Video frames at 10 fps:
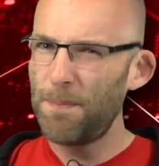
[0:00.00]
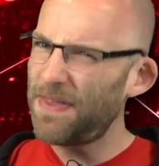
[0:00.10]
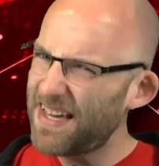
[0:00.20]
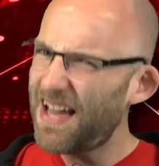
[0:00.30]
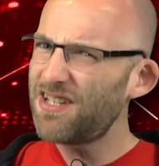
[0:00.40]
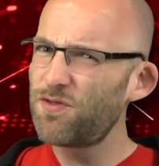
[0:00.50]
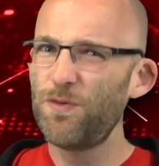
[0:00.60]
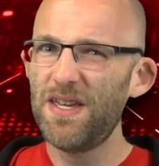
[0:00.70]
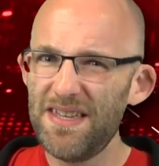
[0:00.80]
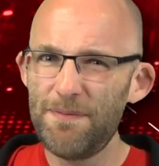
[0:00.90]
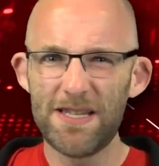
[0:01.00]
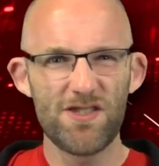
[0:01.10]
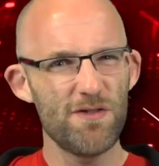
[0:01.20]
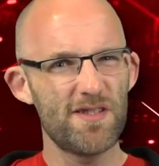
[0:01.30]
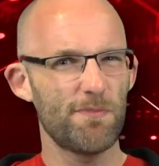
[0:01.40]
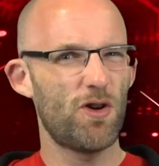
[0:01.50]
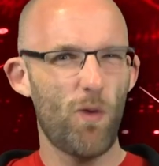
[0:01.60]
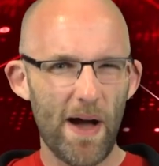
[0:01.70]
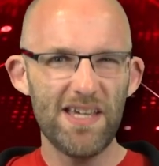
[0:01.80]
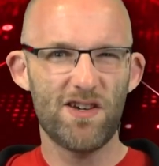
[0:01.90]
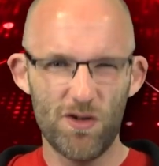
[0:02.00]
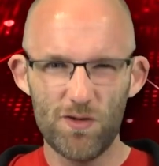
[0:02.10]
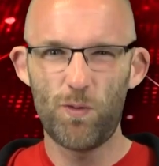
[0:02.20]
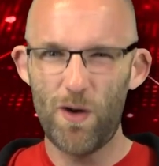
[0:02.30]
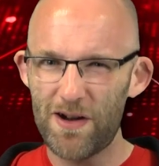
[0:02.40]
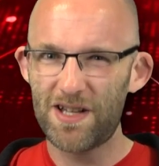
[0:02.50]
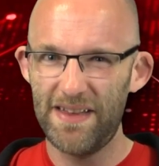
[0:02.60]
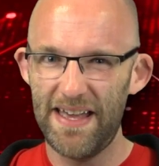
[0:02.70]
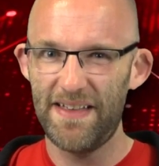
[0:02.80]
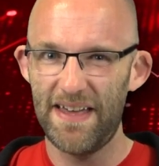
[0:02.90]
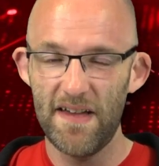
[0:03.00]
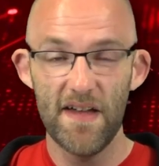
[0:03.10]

but the guy's really been doing some quite good work lately,